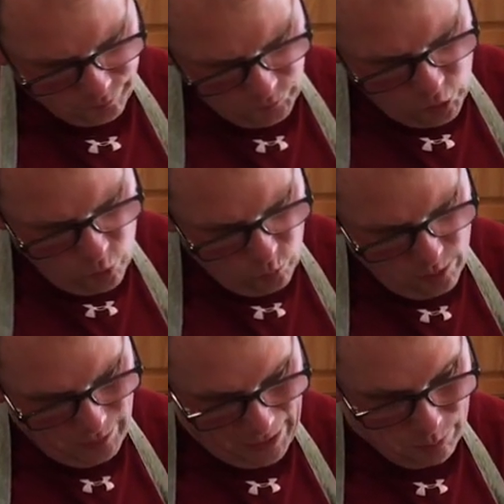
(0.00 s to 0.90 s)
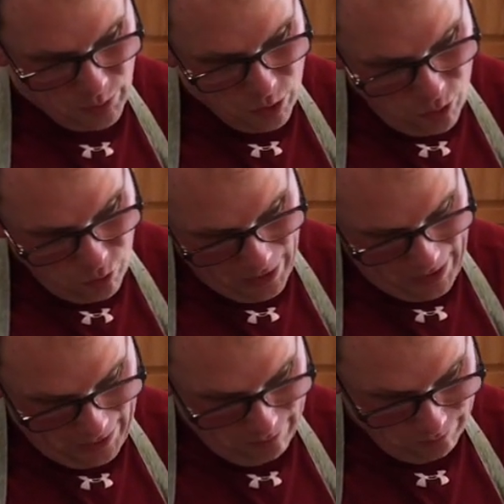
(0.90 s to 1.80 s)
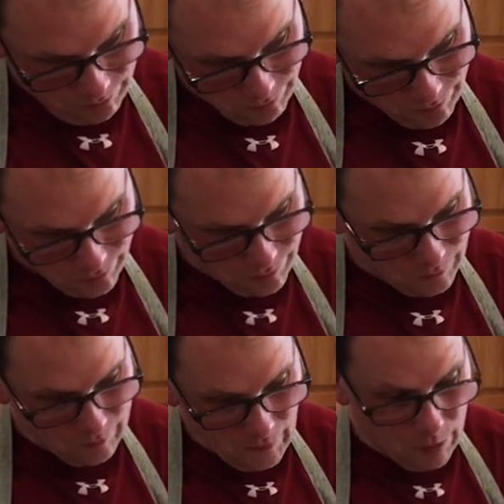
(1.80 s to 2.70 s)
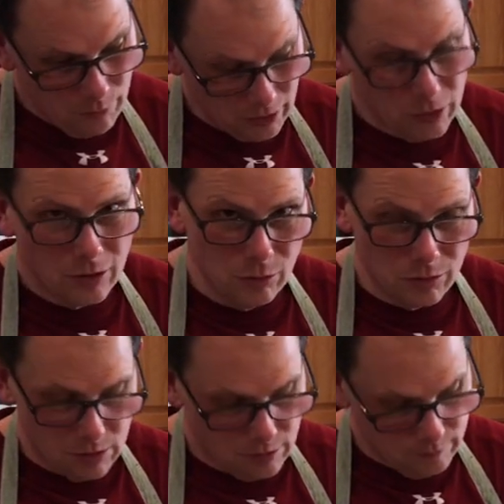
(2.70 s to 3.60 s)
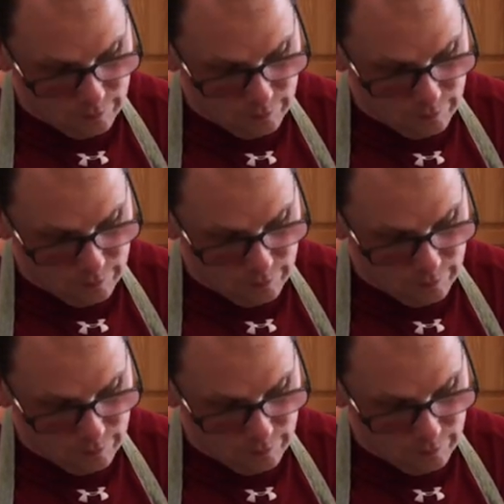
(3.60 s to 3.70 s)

You don't want to like puree, but close.